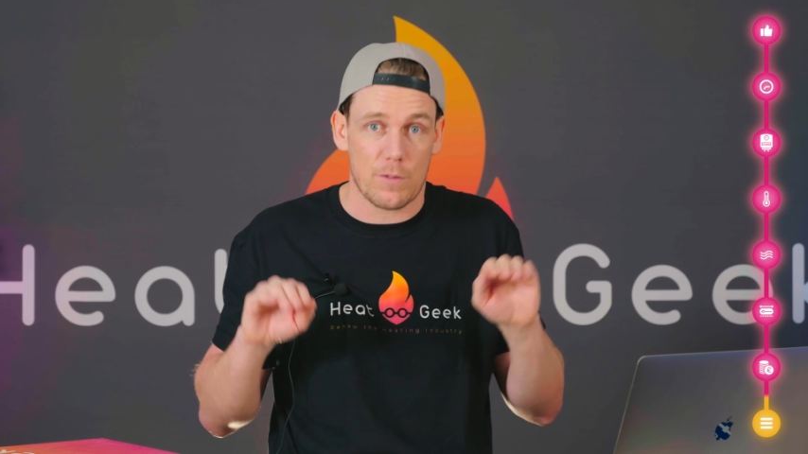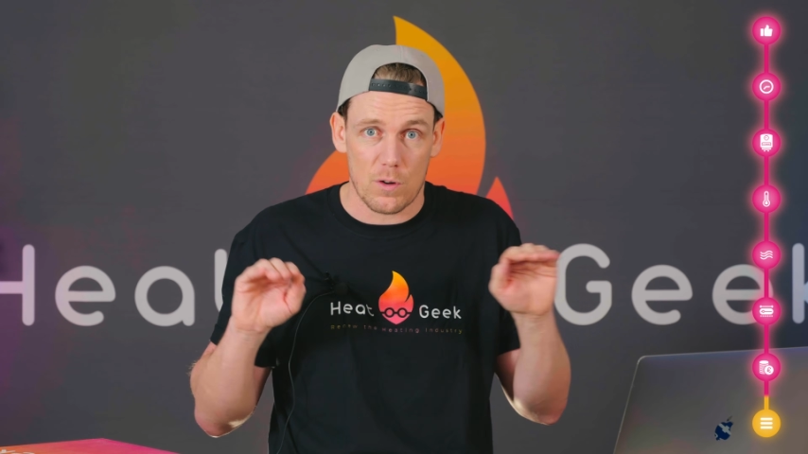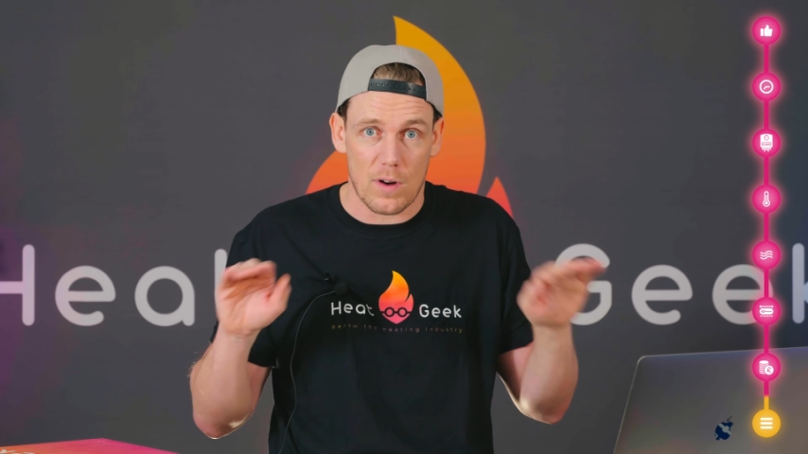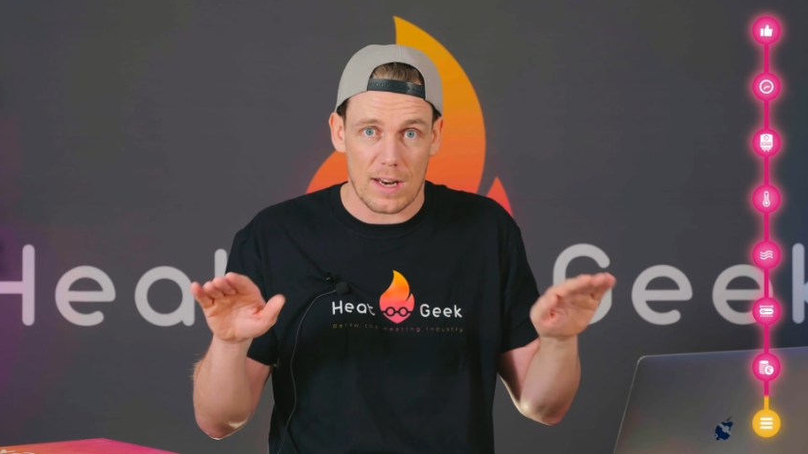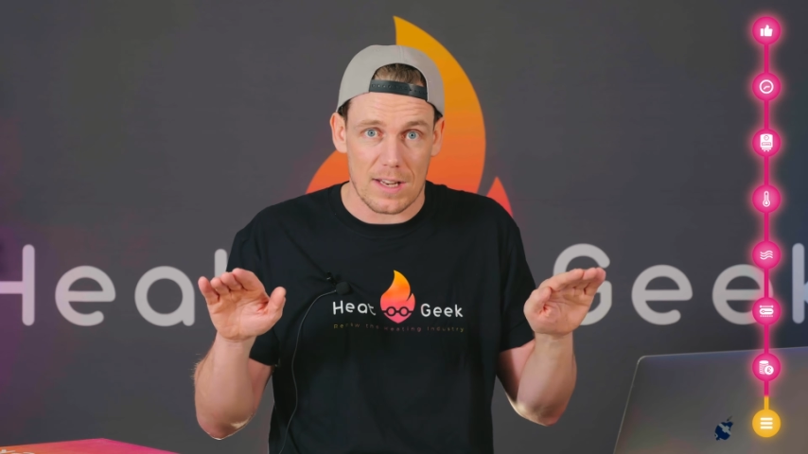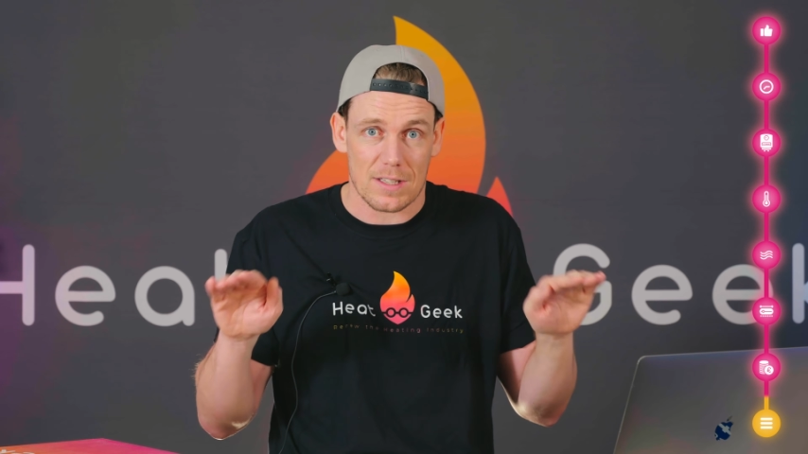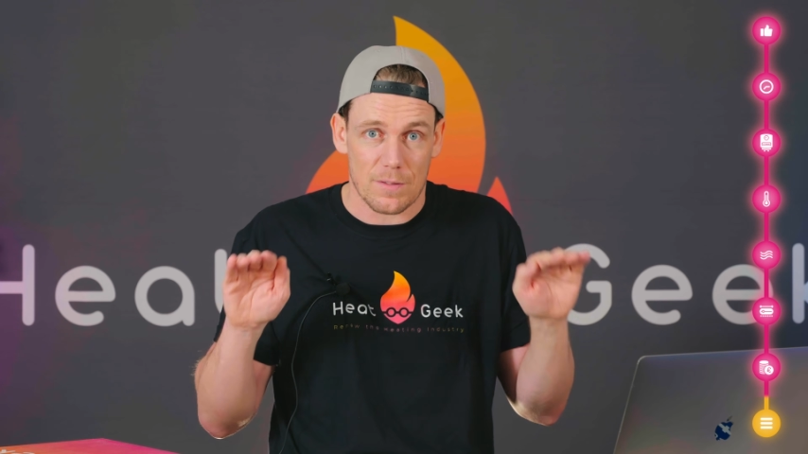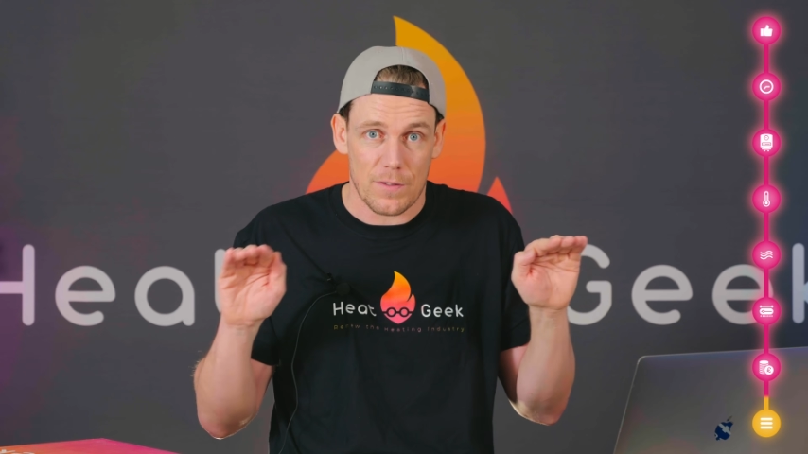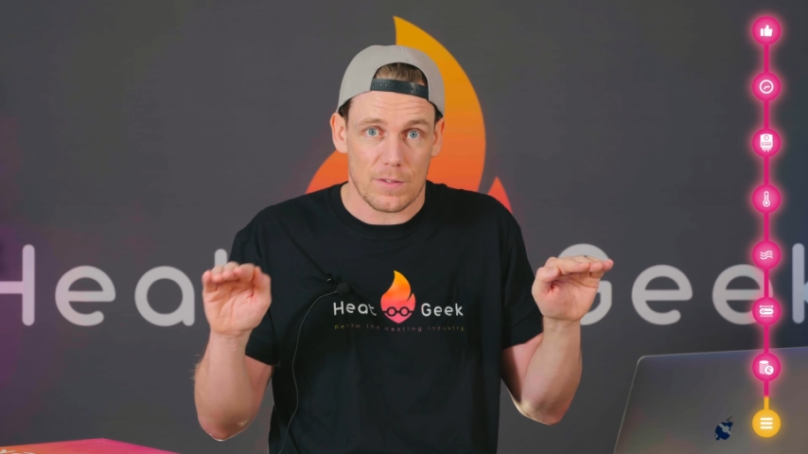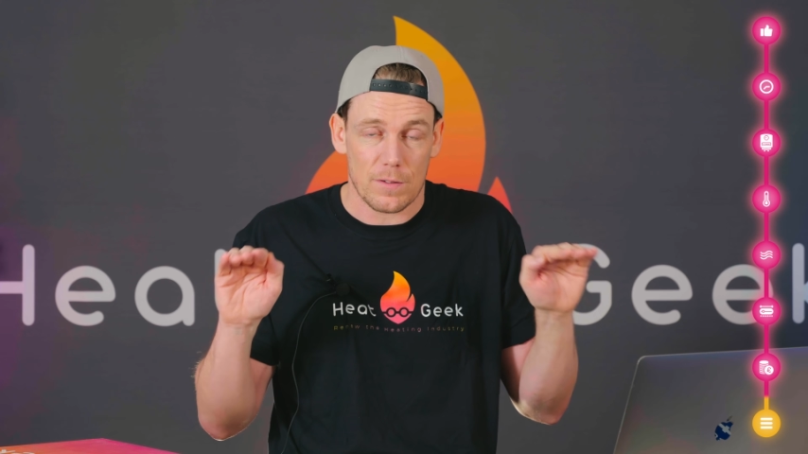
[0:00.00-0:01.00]
If your radiators
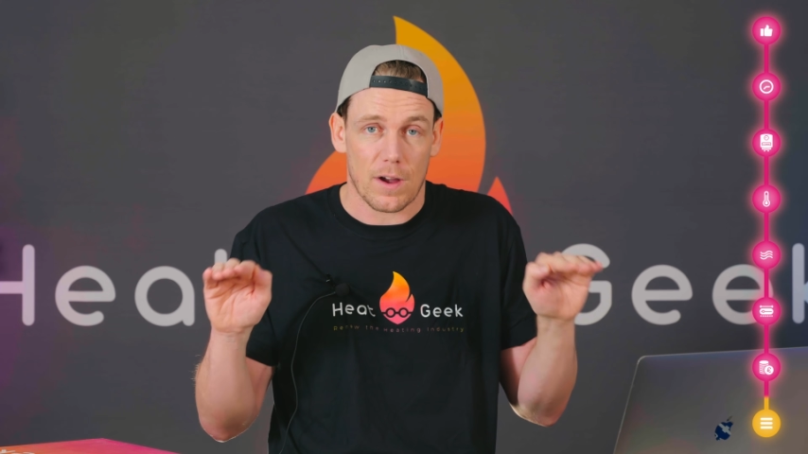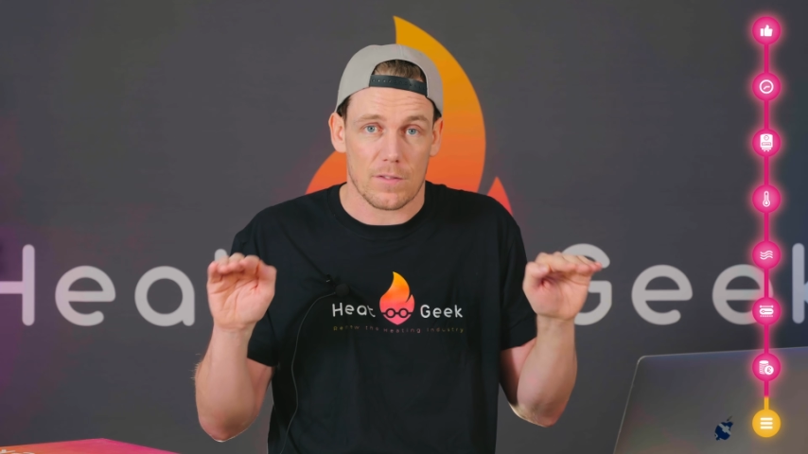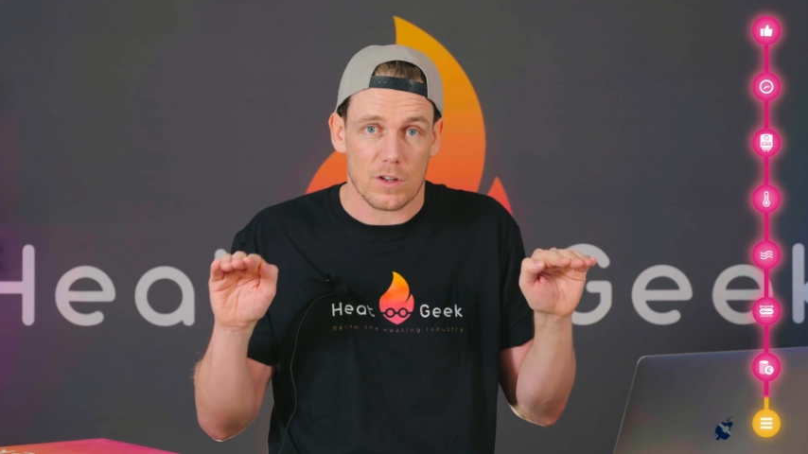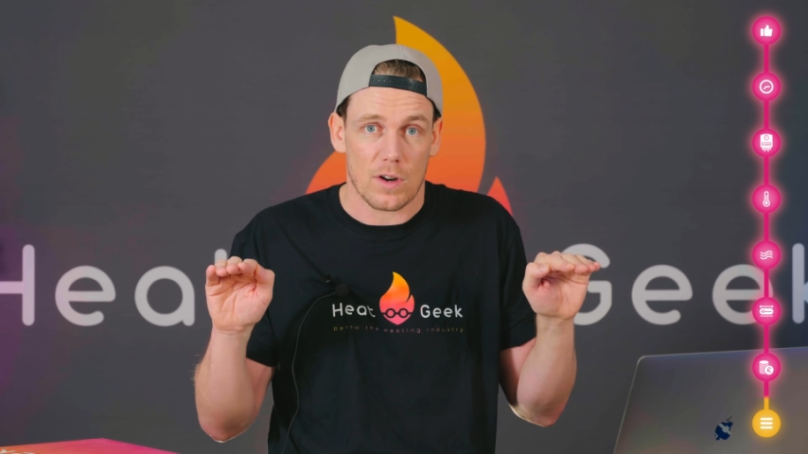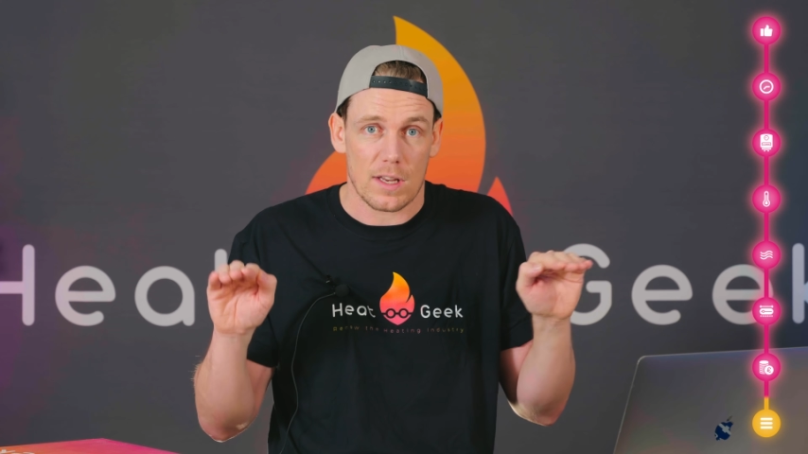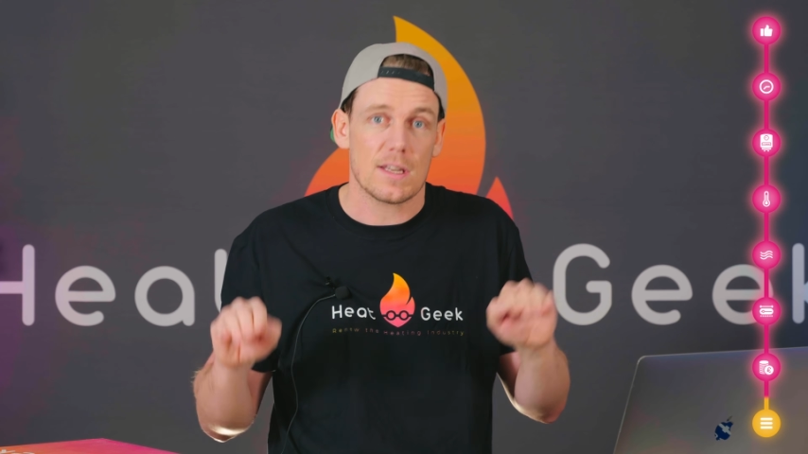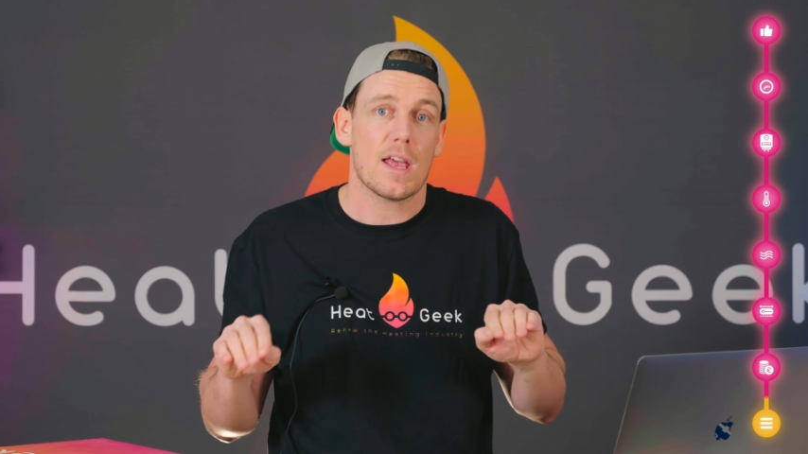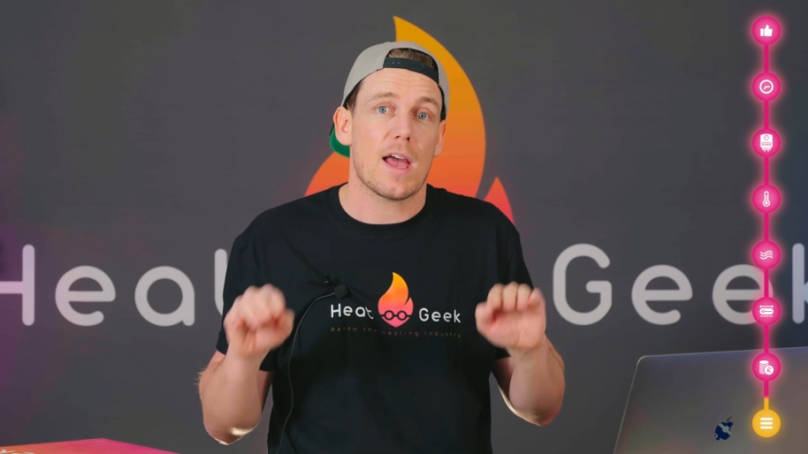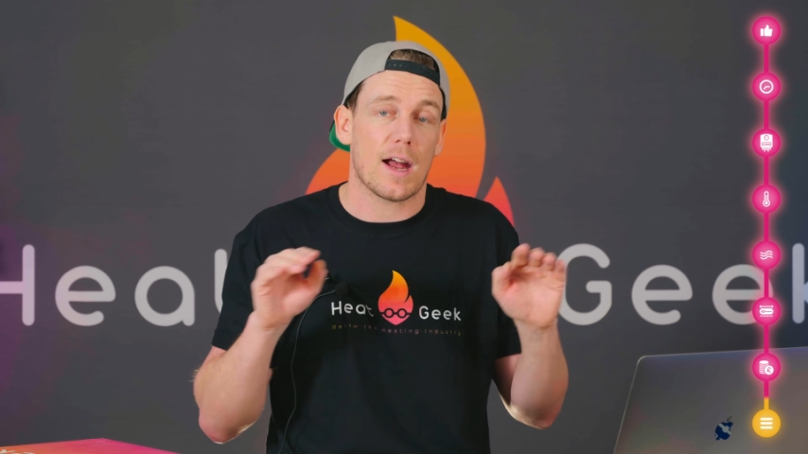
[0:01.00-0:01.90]
are 55 degrees